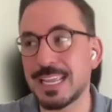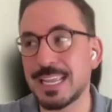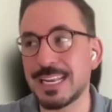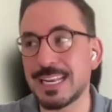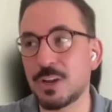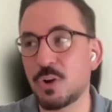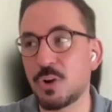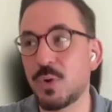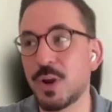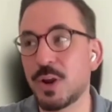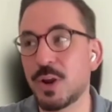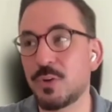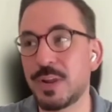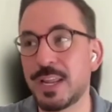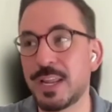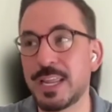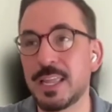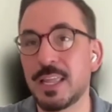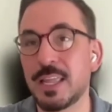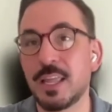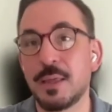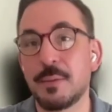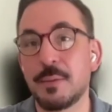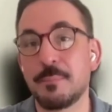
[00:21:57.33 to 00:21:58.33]
It can
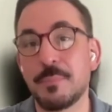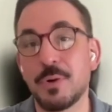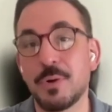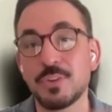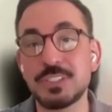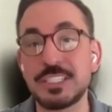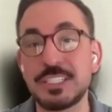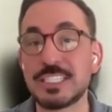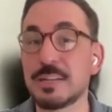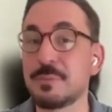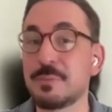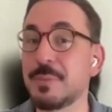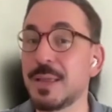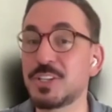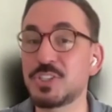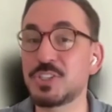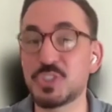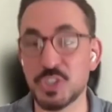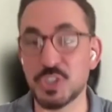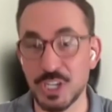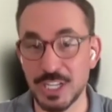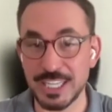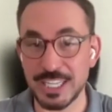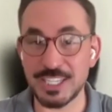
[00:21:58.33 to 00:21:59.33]
query
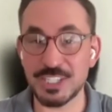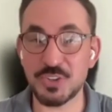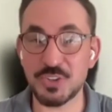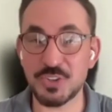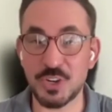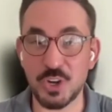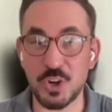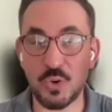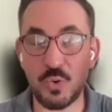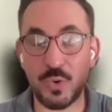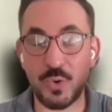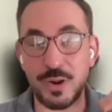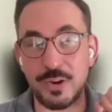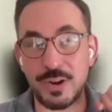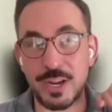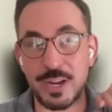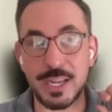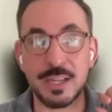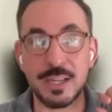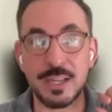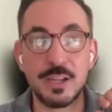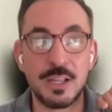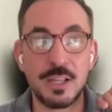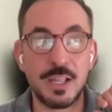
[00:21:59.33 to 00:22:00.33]
multidimensionally, so it can
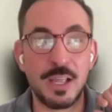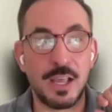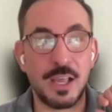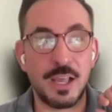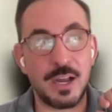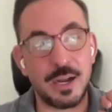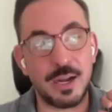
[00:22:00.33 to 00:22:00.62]
query